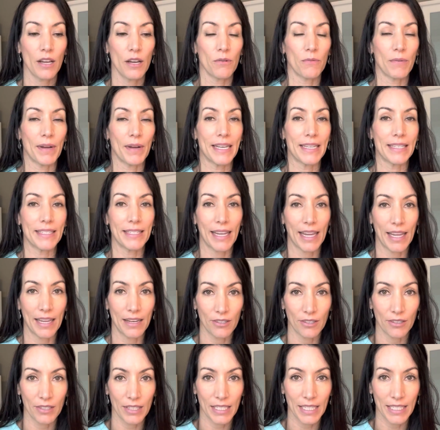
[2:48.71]
when
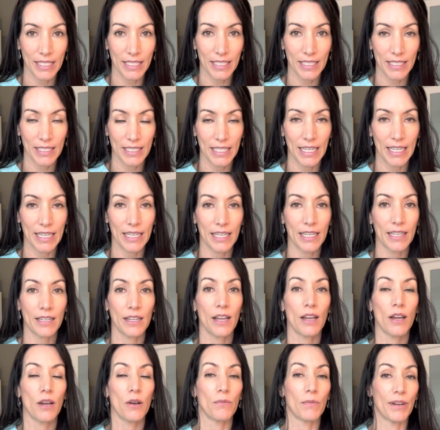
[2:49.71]
tenderness is needed,
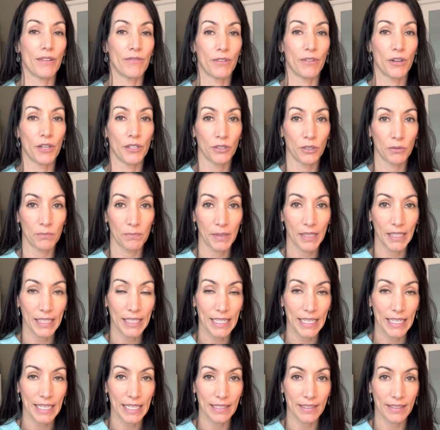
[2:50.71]
when
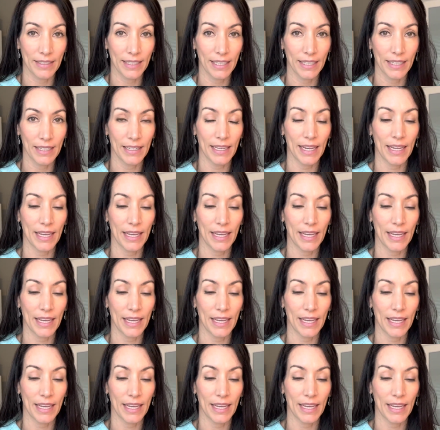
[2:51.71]
vulnerability is needed,